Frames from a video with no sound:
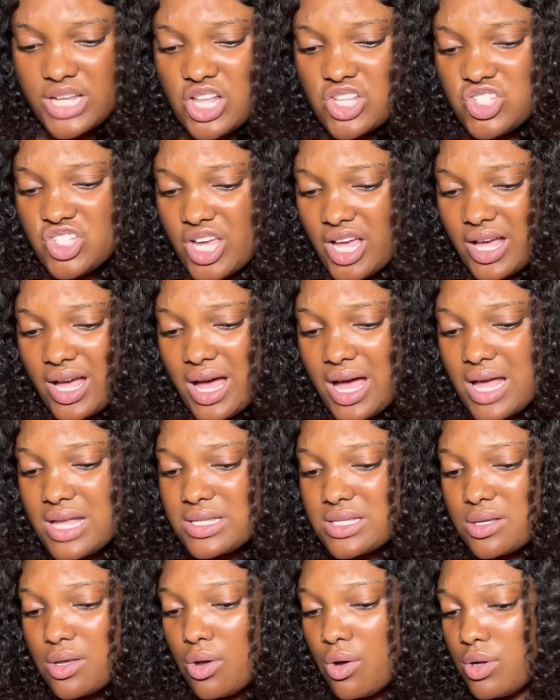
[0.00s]

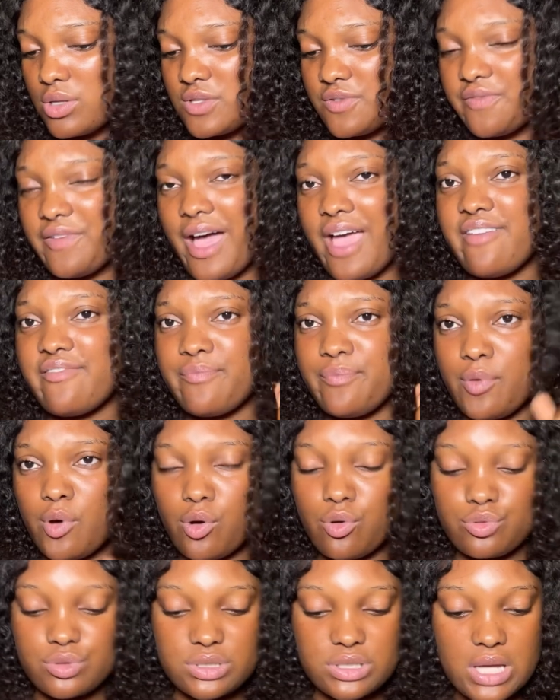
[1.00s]
Checkers got 5
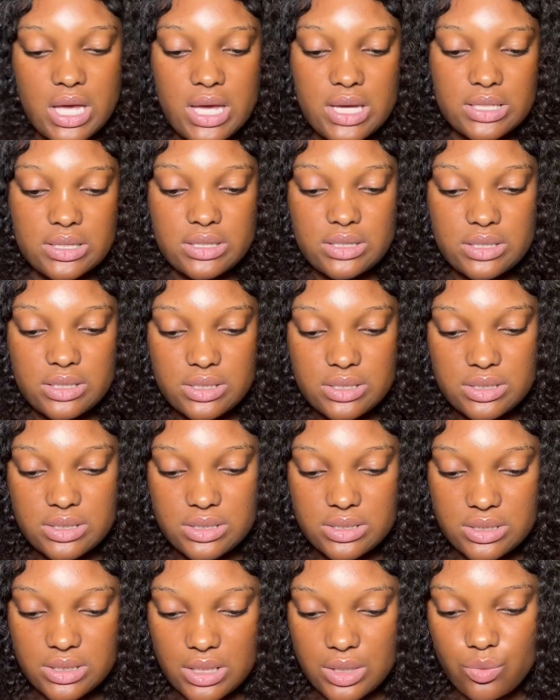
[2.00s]
balls. The
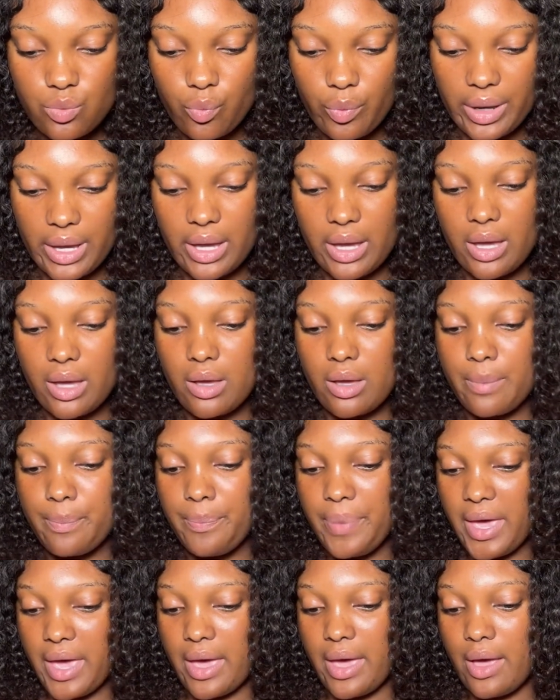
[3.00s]
Zinwe
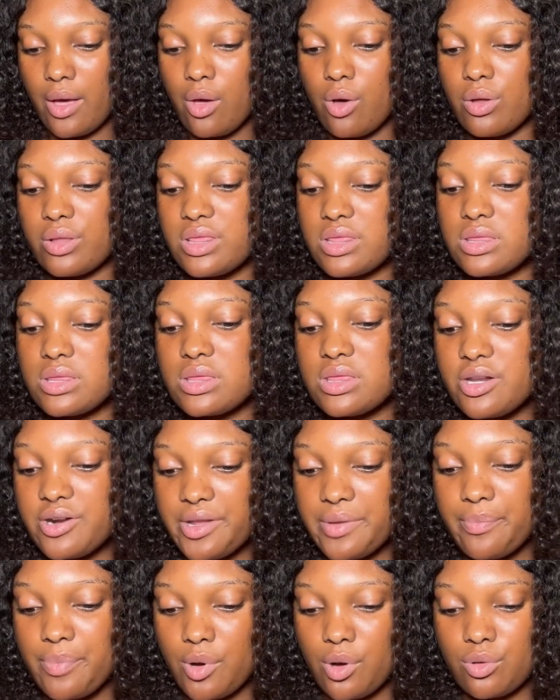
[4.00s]
pair got
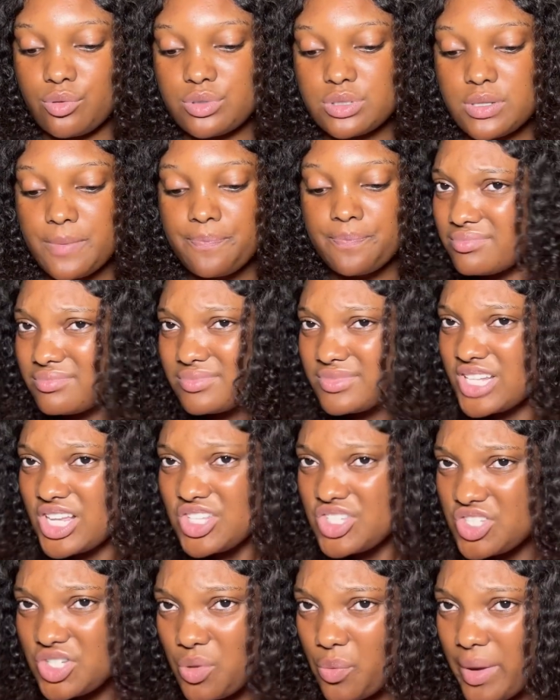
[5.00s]
3 balls.
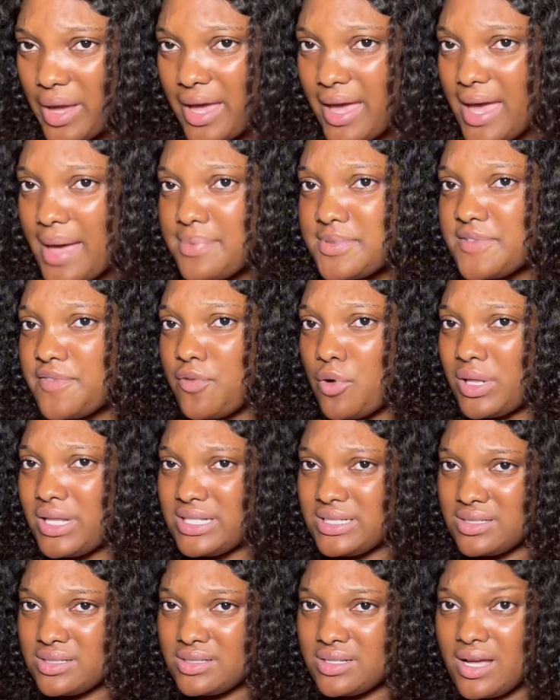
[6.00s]
Chinwe kept
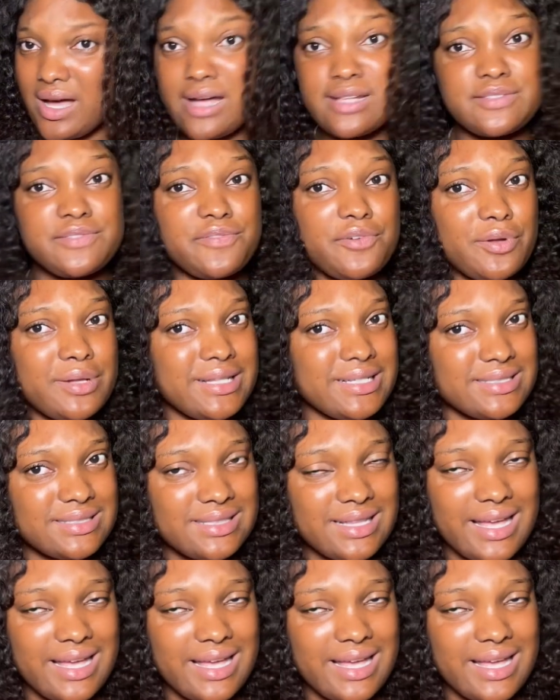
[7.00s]
falling and falling.